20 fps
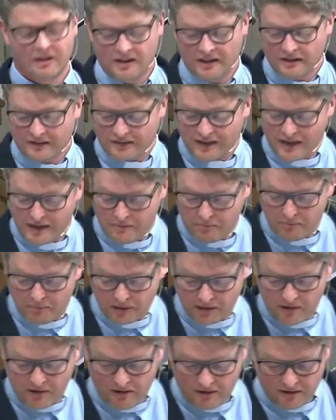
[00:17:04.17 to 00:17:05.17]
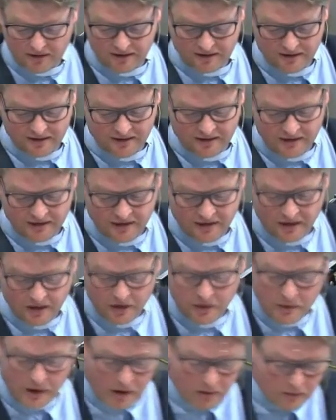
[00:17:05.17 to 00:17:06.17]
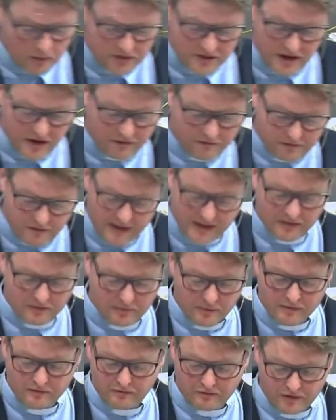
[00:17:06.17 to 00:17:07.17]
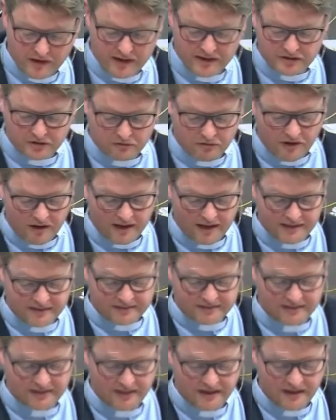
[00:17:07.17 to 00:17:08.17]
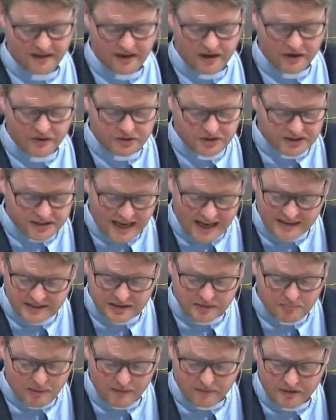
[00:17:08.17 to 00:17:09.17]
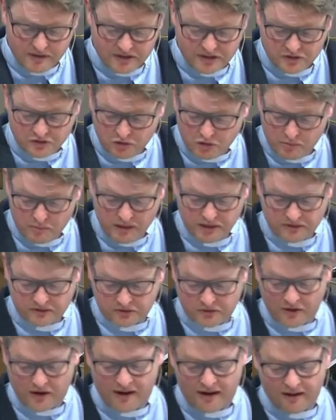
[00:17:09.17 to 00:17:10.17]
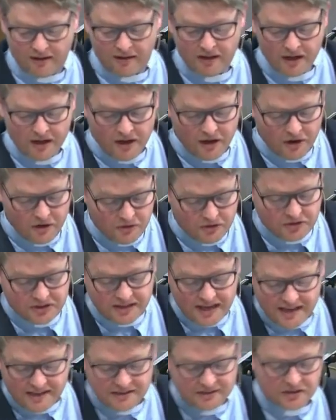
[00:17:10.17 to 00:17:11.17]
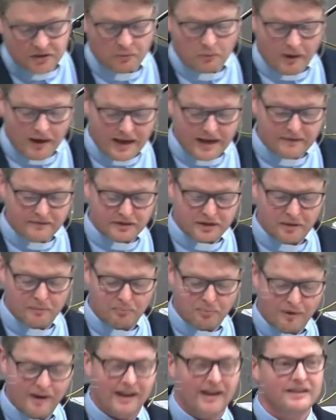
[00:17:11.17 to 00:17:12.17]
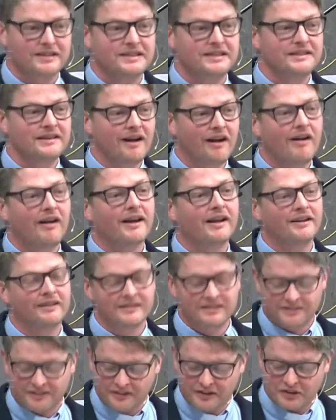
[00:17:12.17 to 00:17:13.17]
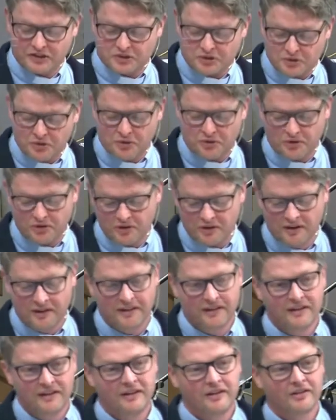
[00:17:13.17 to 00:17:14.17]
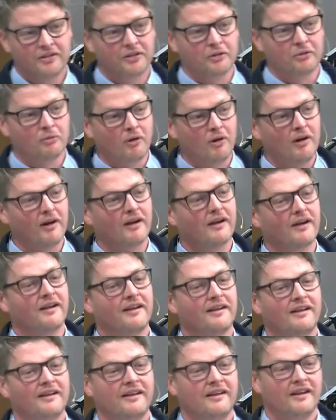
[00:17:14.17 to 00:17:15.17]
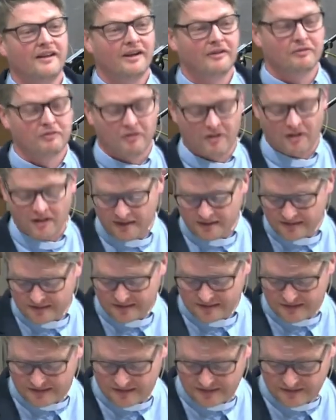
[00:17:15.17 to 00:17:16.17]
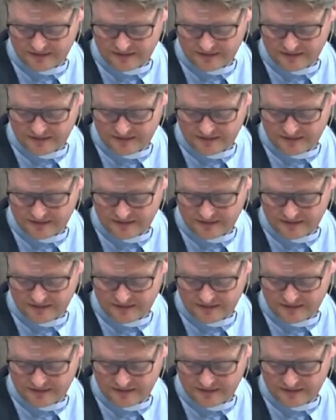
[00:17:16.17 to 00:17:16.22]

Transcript: to him belong. Who holds our faith when fears arise, who stands above the stormy trial, who sends the waves that bring us nigh unto the shore, the rock of Christ.